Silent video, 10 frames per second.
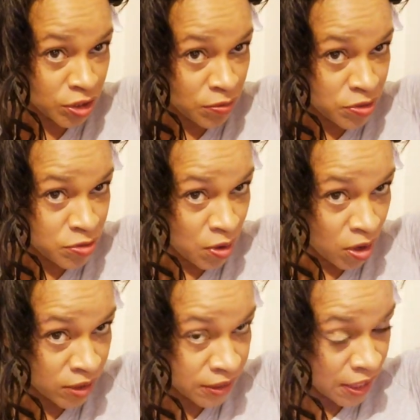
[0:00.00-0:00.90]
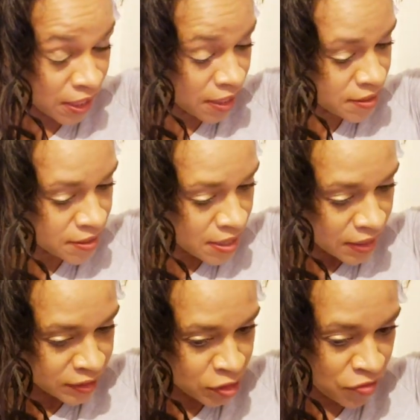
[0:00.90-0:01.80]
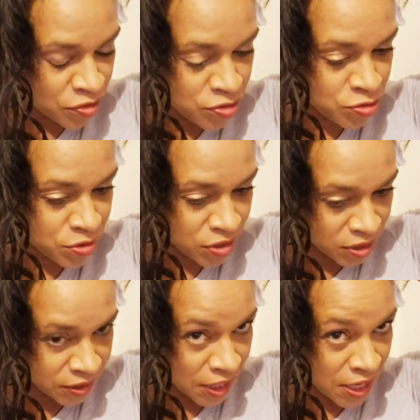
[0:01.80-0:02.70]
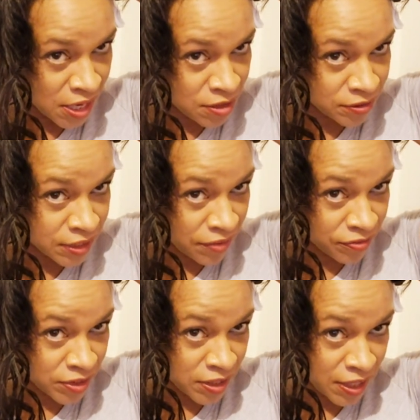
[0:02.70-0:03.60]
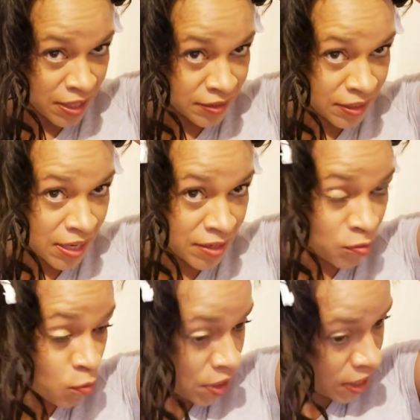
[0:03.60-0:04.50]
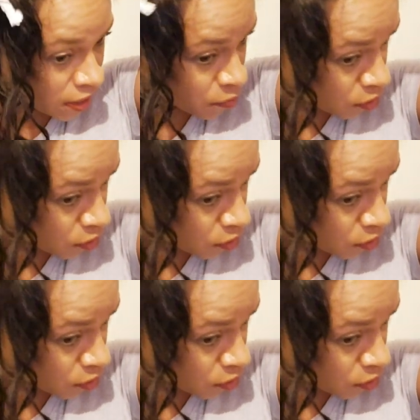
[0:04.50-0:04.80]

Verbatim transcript: we do it all night so if you do it all night, you'll definitely get like way more